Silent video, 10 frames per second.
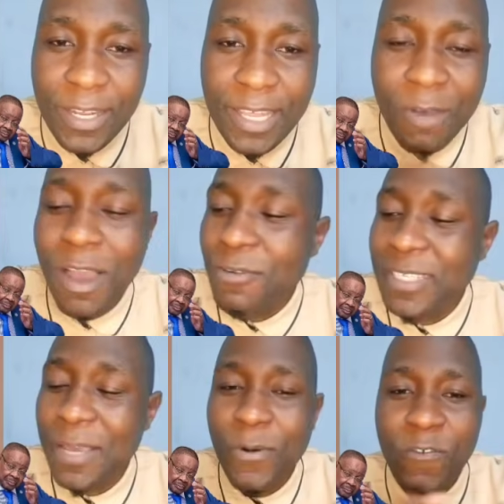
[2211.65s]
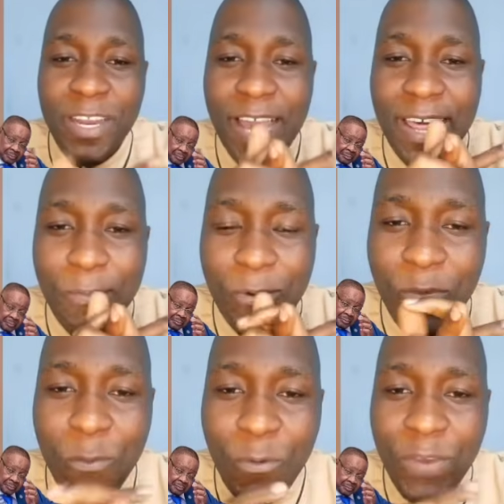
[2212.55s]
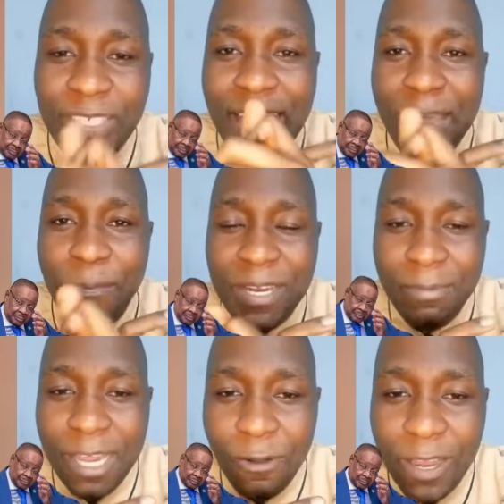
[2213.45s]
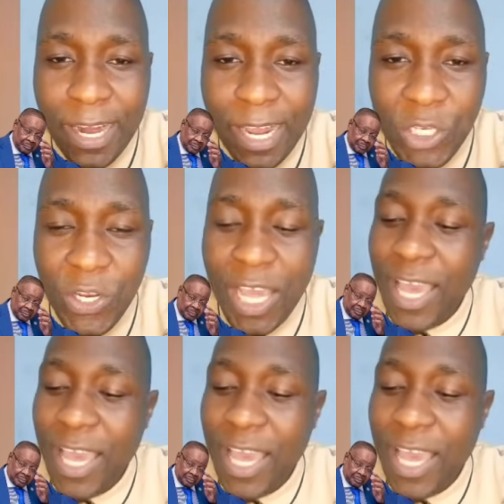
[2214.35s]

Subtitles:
the one who say Professor Arthur Peter Mutharika will win election.